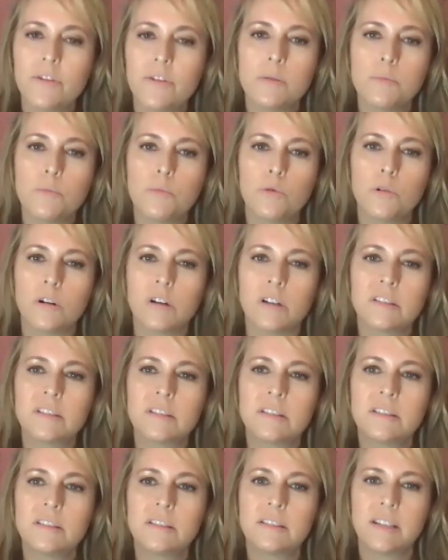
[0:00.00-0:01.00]
you more
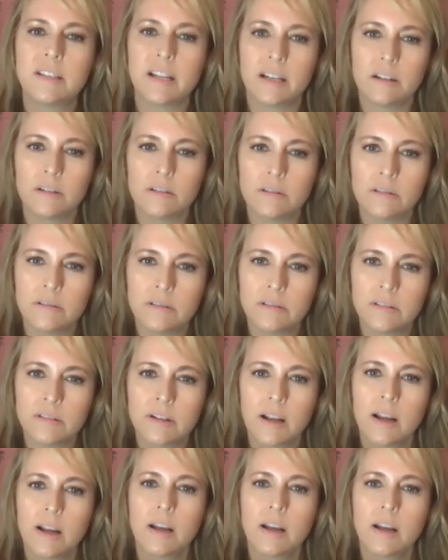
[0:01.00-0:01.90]
signals